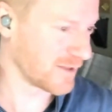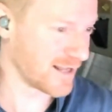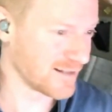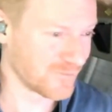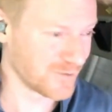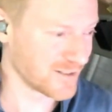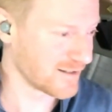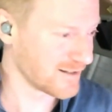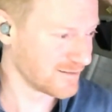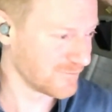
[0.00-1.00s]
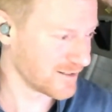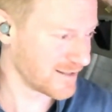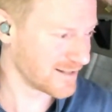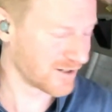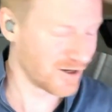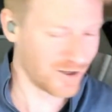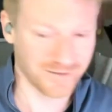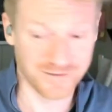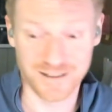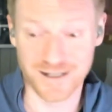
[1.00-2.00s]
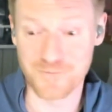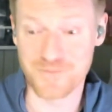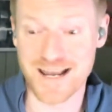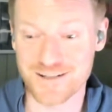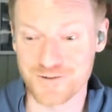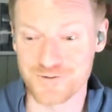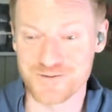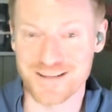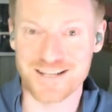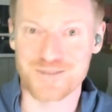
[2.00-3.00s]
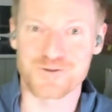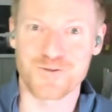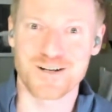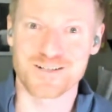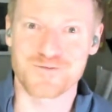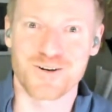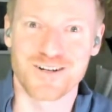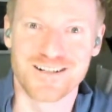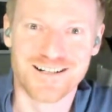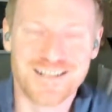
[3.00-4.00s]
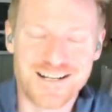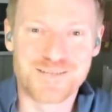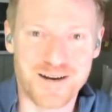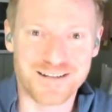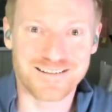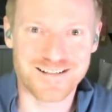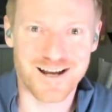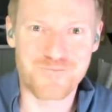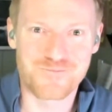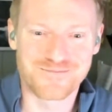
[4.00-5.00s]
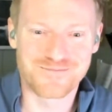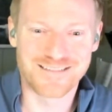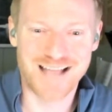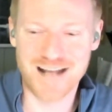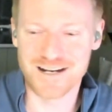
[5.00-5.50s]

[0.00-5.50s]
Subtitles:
that's called. Thank you so much for spending the time. And